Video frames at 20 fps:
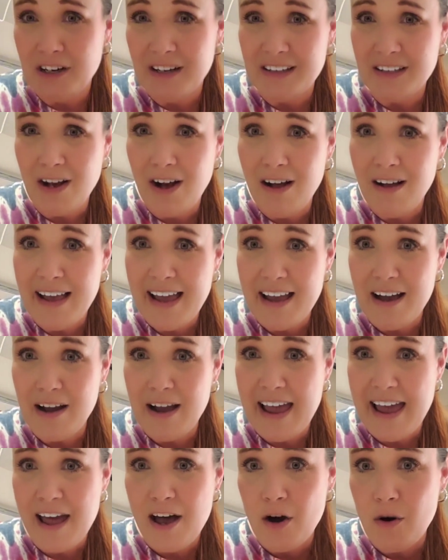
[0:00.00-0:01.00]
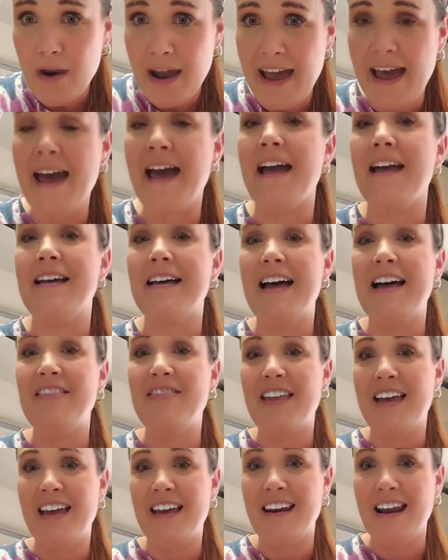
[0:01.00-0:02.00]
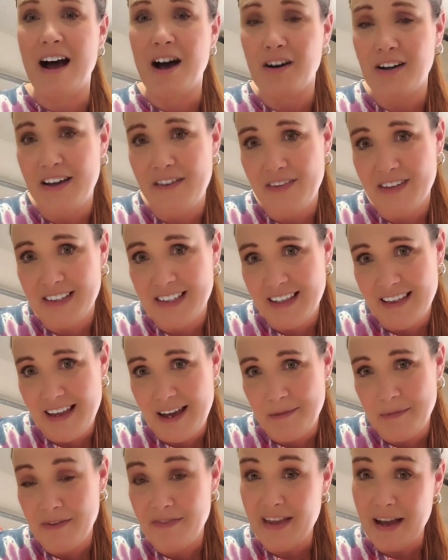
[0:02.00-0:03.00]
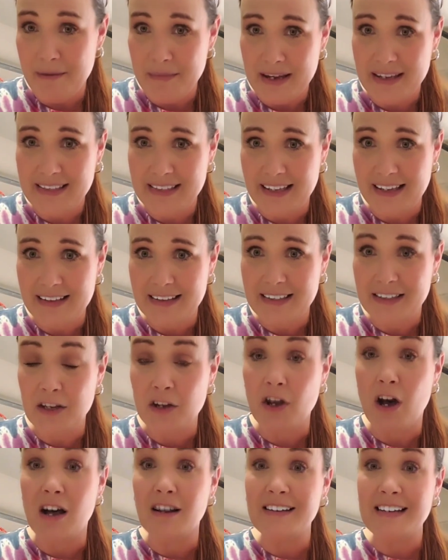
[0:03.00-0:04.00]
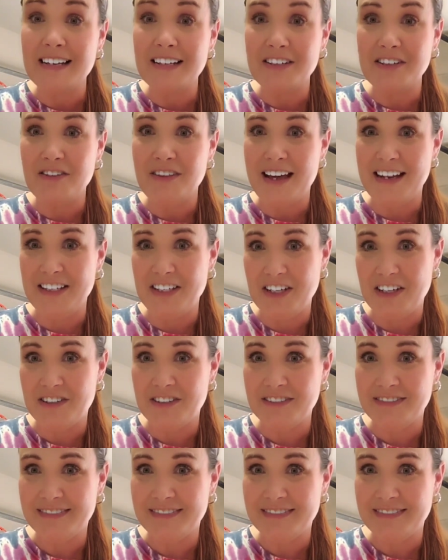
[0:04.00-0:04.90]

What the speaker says: it's all a-okay, and then I'll give it to them, if that makes sense. So y'all need to do that too.